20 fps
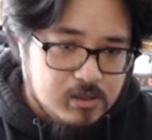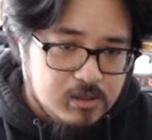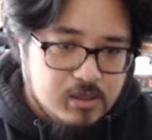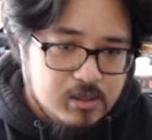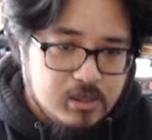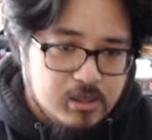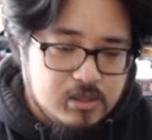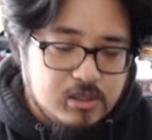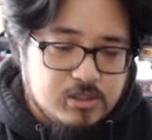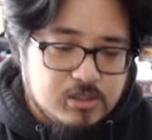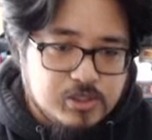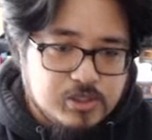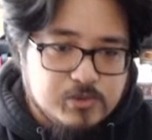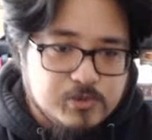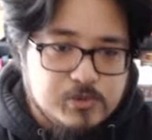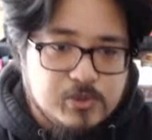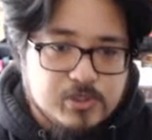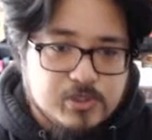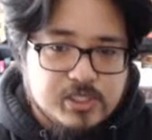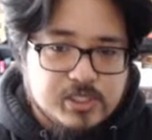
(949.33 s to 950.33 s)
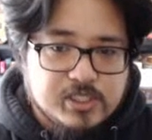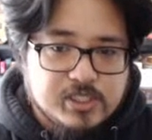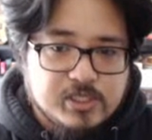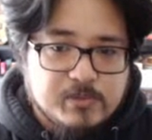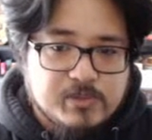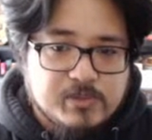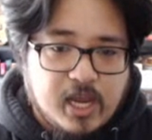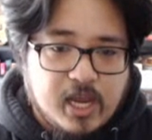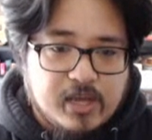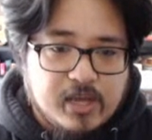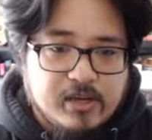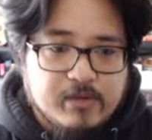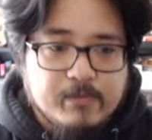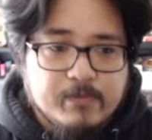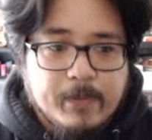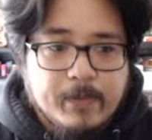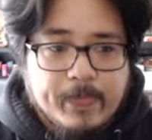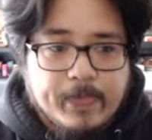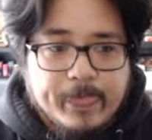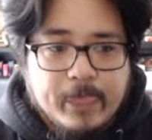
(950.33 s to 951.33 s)
and the tumult subsided.
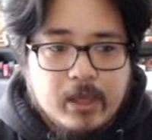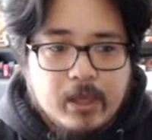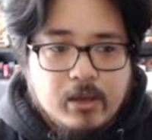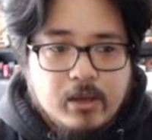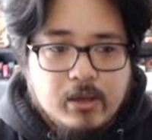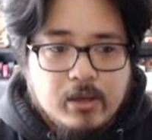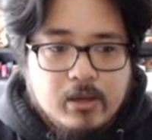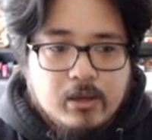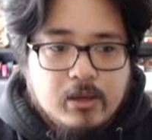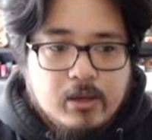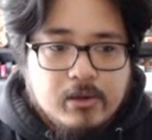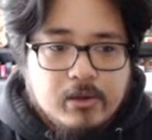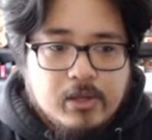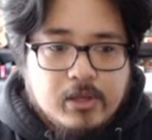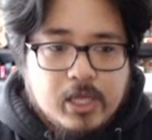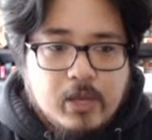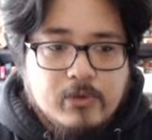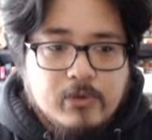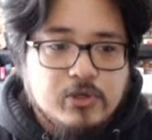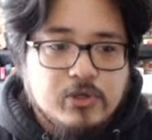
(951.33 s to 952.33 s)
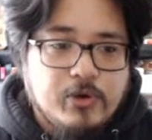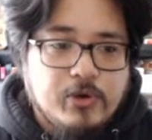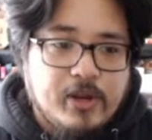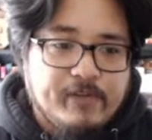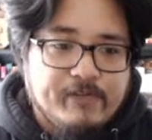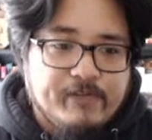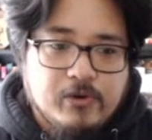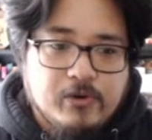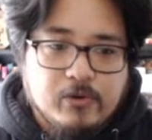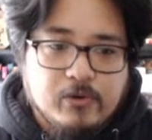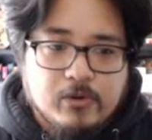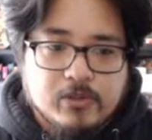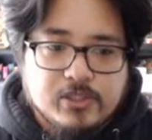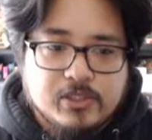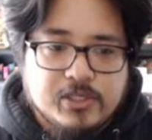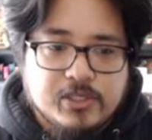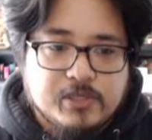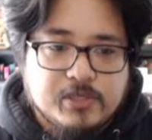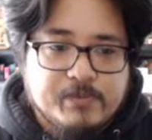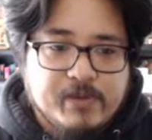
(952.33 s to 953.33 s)
It was a great funeral,
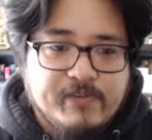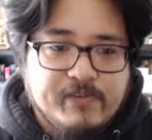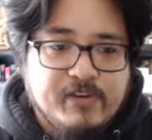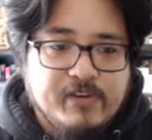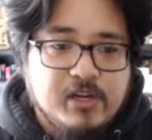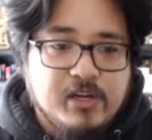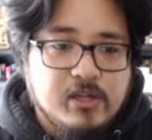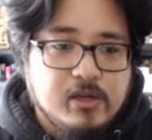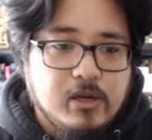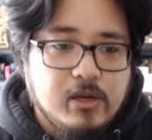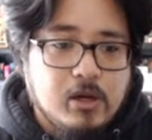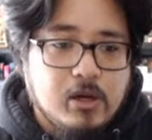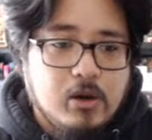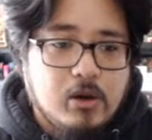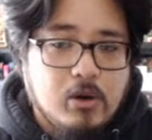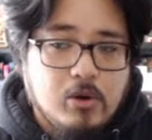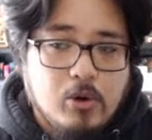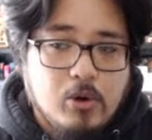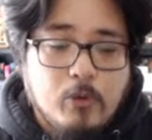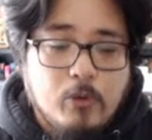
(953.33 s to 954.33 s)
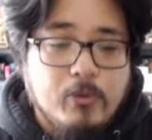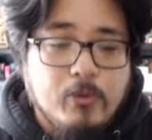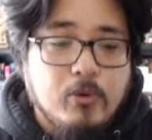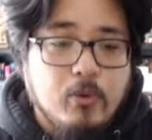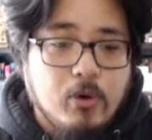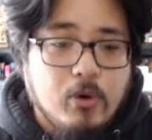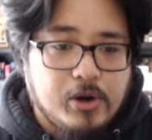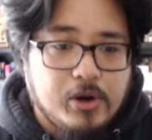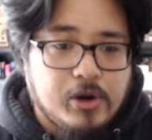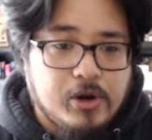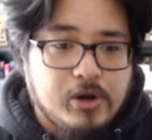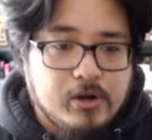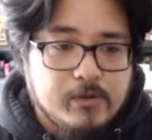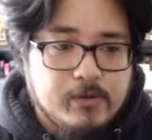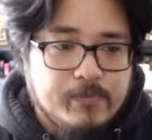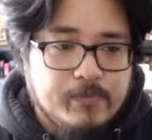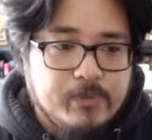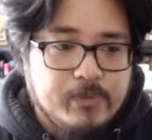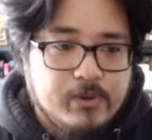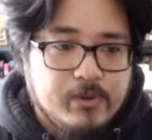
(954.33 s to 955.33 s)
such as befitted a noble warrior.
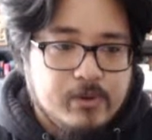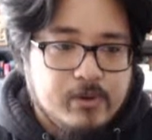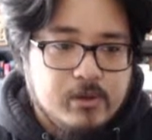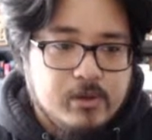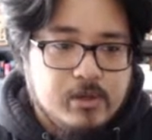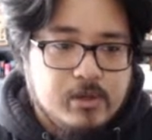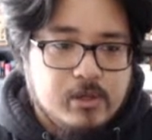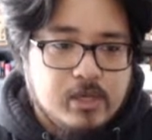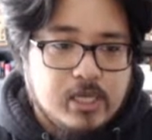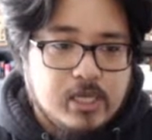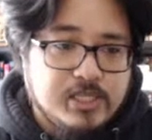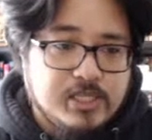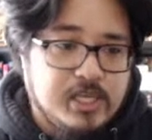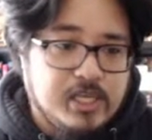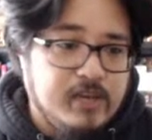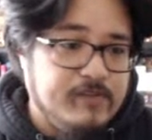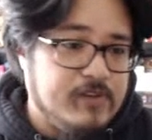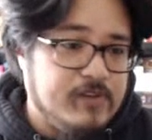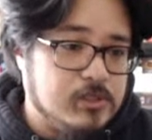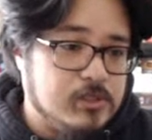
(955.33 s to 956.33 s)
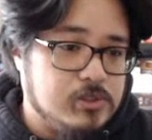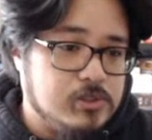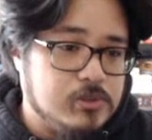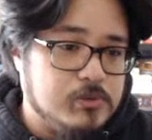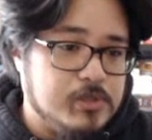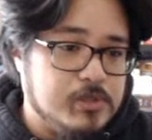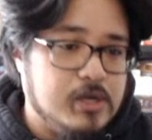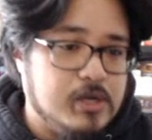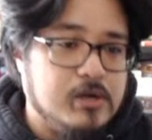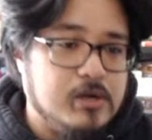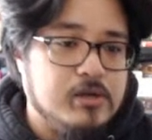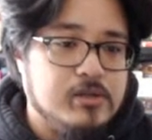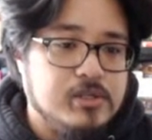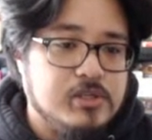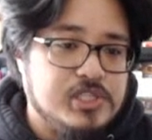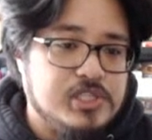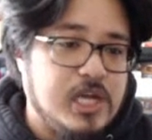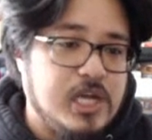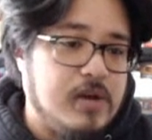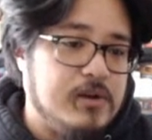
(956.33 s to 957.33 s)
As the evening drew near, the
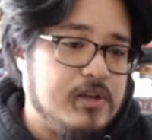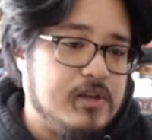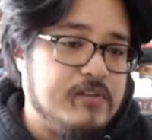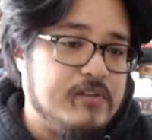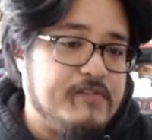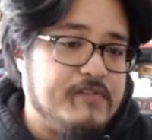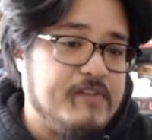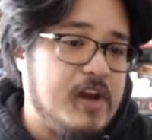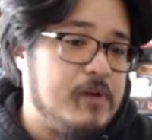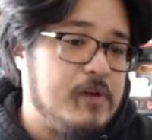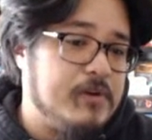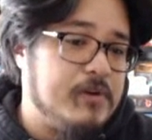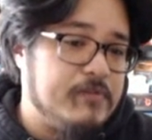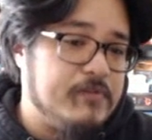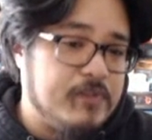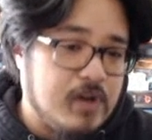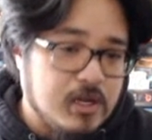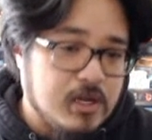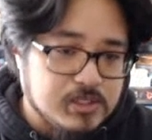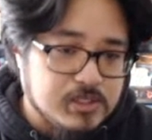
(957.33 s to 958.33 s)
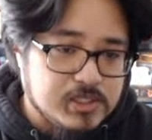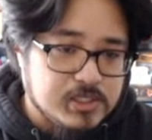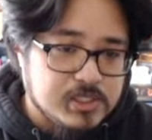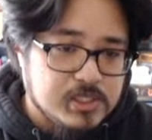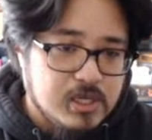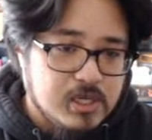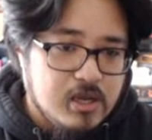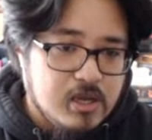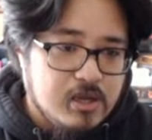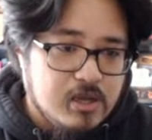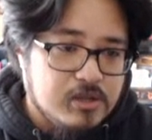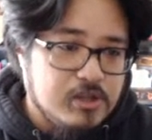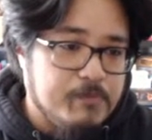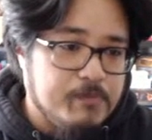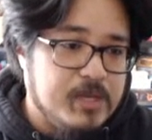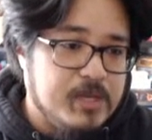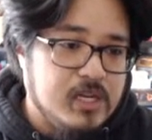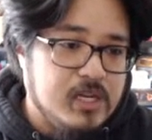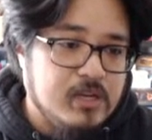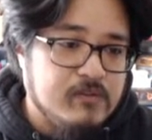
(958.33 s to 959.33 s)
shouting and the firing of guns, the
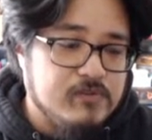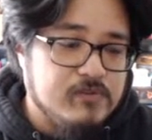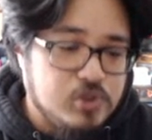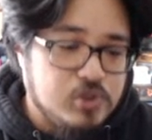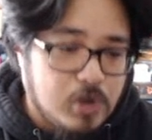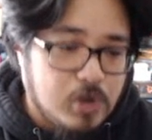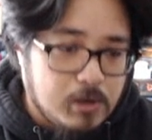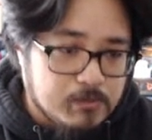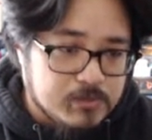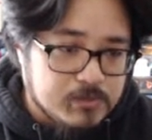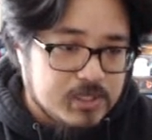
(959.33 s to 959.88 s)
beating of drums,